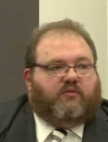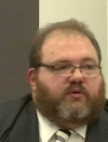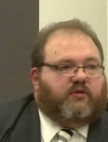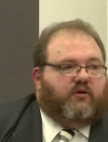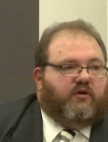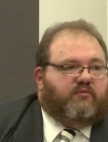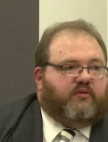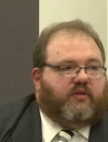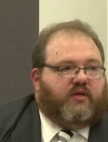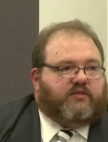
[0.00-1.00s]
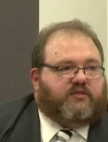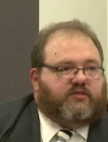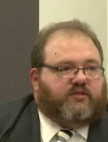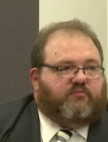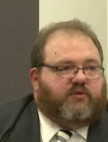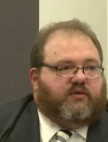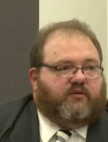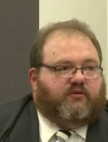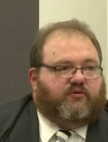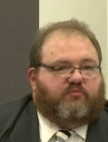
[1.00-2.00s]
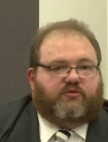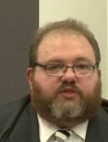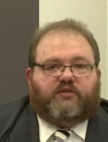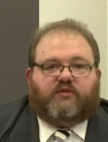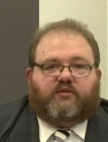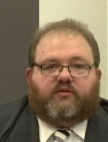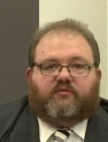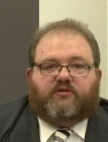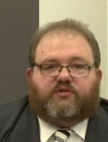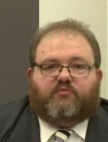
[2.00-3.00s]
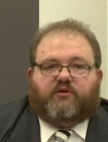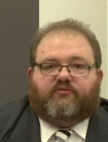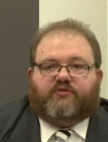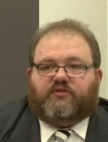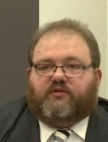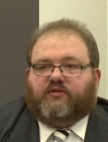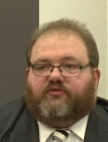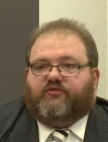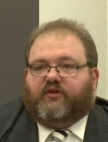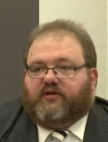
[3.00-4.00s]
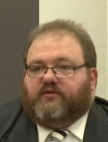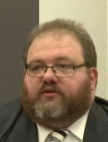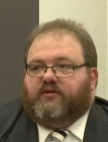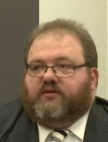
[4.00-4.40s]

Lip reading: big guy with glasses and a beard who presented at the Greens breakfast on this date